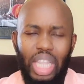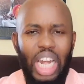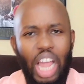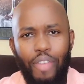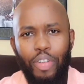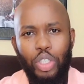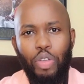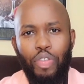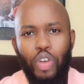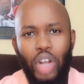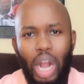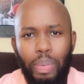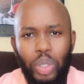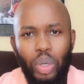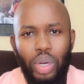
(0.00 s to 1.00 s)
The levels of
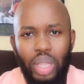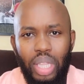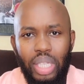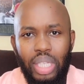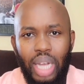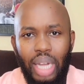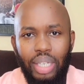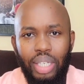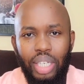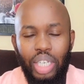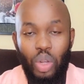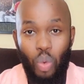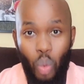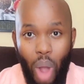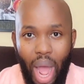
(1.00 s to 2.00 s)
corruption in this
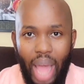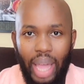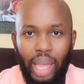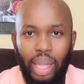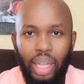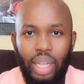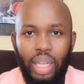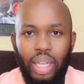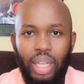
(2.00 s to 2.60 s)
country, why?